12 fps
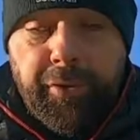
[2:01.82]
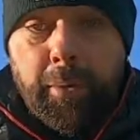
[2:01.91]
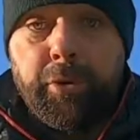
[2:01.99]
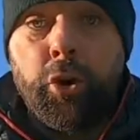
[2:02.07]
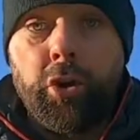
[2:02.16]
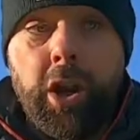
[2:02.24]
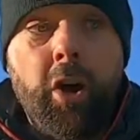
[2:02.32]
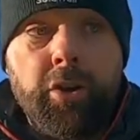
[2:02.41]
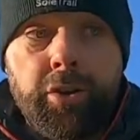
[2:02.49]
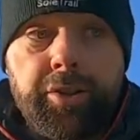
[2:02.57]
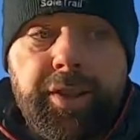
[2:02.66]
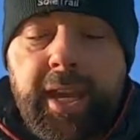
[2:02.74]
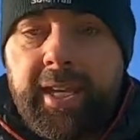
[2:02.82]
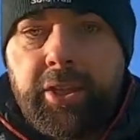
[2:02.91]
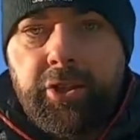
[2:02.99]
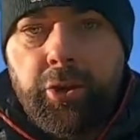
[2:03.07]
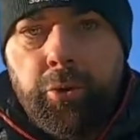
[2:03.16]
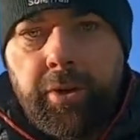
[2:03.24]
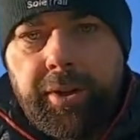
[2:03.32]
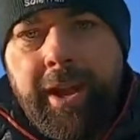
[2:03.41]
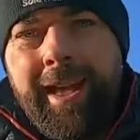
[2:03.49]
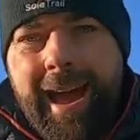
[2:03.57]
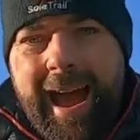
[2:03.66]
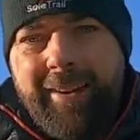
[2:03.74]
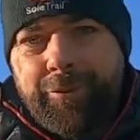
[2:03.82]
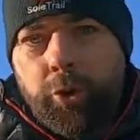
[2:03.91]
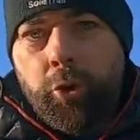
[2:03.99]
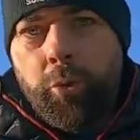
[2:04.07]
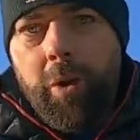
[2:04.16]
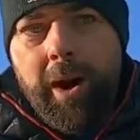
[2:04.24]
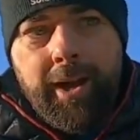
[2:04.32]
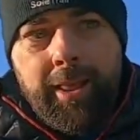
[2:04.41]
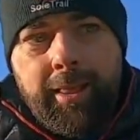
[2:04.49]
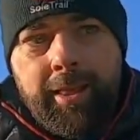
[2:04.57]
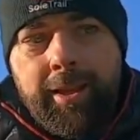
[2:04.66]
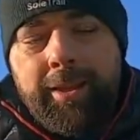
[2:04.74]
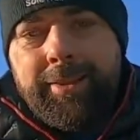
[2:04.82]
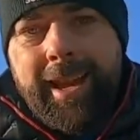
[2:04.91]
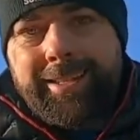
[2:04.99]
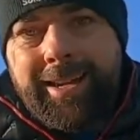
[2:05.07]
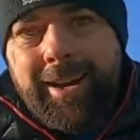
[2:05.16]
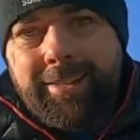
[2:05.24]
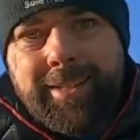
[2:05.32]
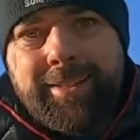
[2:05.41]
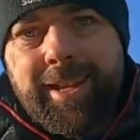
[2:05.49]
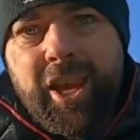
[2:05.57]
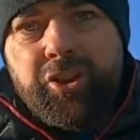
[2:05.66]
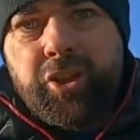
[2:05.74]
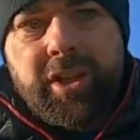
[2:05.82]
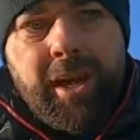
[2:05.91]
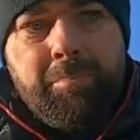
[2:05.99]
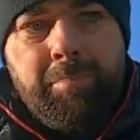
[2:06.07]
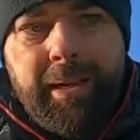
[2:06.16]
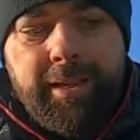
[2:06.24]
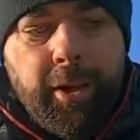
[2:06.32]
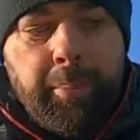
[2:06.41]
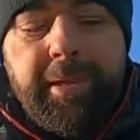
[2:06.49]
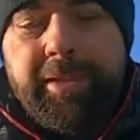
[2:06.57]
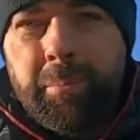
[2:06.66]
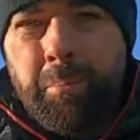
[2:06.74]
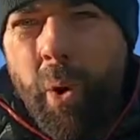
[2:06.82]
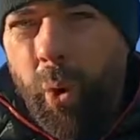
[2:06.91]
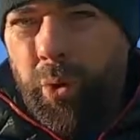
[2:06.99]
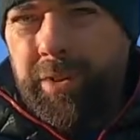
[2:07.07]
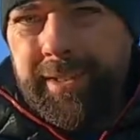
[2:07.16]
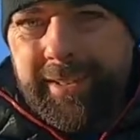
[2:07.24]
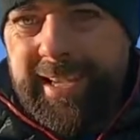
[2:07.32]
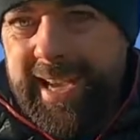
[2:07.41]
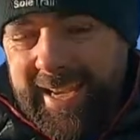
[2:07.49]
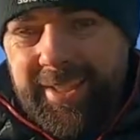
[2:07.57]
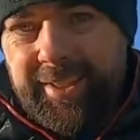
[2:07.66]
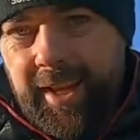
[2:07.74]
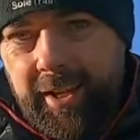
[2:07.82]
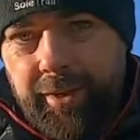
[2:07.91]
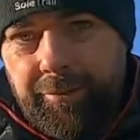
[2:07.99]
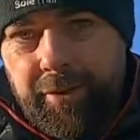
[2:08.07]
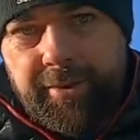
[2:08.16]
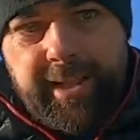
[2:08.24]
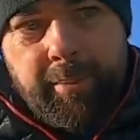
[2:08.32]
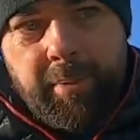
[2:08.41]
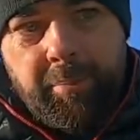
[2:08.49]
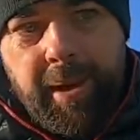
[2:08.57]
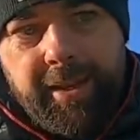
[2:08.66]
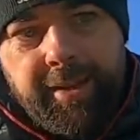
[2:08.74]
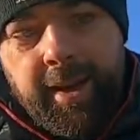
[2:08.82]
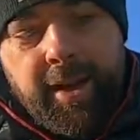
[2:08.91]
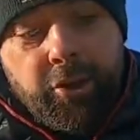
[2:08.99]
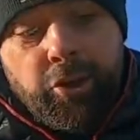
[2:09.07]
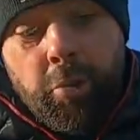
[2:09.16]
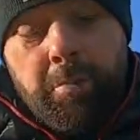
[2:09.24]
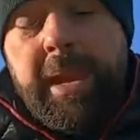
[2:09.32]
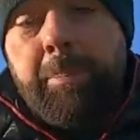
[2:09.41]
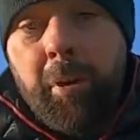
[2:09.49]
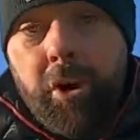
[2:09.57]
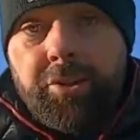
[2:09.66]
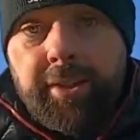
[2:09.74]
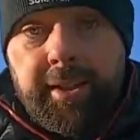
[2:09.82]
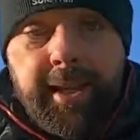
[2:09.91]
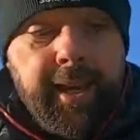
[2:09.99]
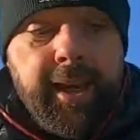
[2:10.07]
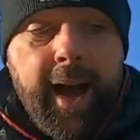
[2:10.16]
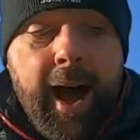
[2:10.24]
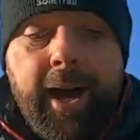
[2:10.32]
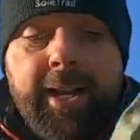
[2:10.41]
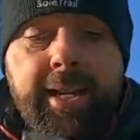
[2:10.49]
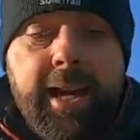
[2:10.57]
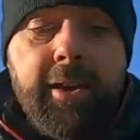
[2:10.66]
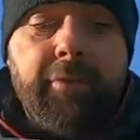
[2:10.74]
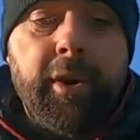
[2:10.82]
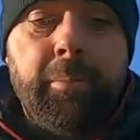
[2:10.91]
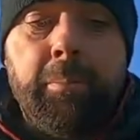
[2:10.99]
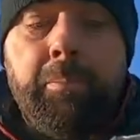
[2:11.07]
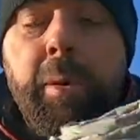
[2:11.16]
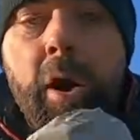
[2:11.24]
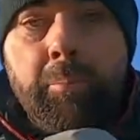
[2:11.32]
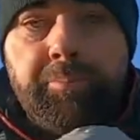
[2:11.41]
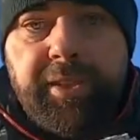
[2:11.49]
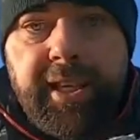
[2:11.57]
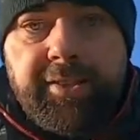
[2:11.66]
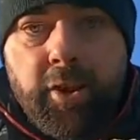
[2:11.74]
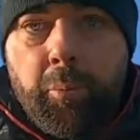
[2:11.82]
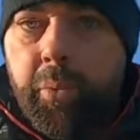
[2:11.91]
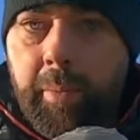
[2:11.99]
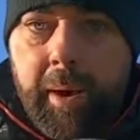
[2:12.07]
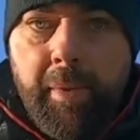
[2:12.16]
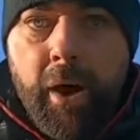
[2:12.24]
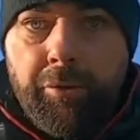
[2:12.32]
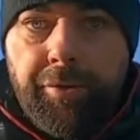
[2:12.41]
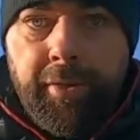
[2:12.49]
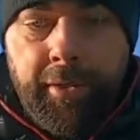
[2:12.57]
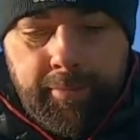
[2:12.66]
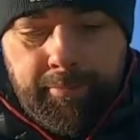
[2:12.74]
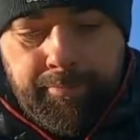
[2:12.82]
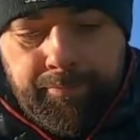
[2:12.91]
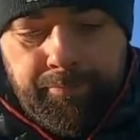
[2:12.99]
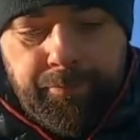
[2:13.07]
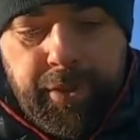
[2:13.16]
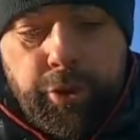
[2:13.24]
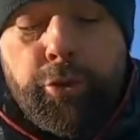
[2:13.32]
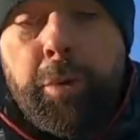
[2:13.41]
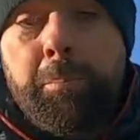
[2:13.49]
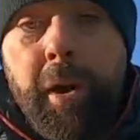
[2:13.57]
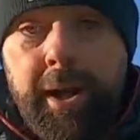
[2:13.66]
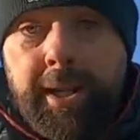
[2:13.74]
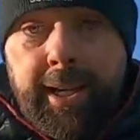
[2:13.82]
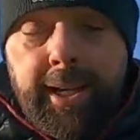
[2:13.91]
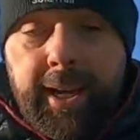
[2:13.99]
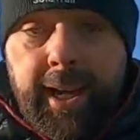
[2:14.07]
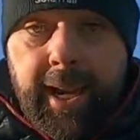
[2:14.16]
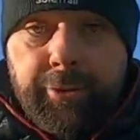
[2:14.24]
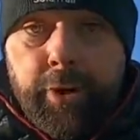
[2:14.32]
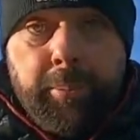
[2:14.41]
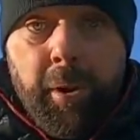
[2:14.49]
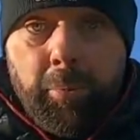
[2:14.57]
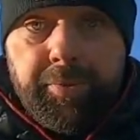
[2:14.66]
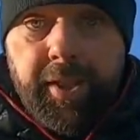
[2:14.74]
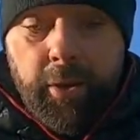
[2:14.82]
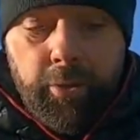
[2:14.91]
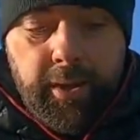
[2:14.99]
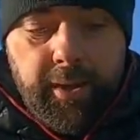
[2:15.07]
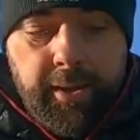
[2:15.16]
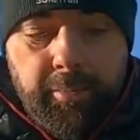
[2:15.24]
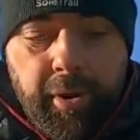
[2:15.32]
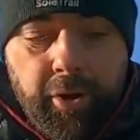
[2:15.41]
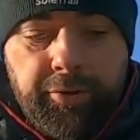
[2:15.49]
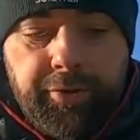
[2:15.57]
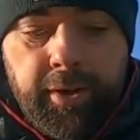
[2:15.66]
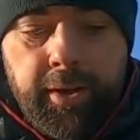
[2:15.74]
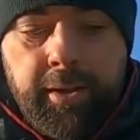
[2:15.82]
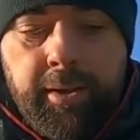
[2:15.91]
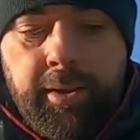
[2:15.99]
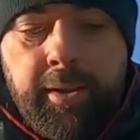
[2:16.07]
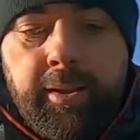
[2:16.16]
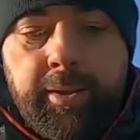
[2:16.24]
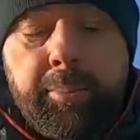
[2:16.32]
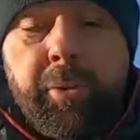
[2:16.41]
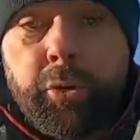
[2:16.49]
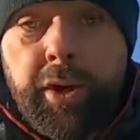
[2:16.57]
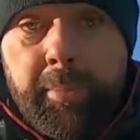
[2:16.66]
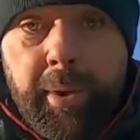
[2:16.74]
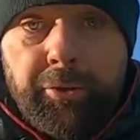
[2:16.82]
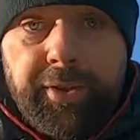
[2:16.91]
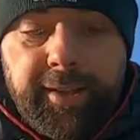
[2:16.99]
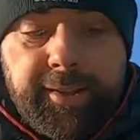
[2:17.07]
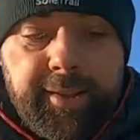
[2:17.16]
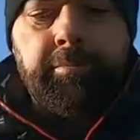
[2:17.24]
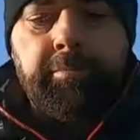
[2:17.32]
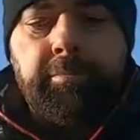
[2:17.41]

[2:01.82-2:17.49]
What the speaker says: from your lungs into it. After a while, that condensation can build up into mold in the inside of your sleeping pad. So me personally, I never pump these up with my mouth. You can buy little electric pumps now, but the beauty about this,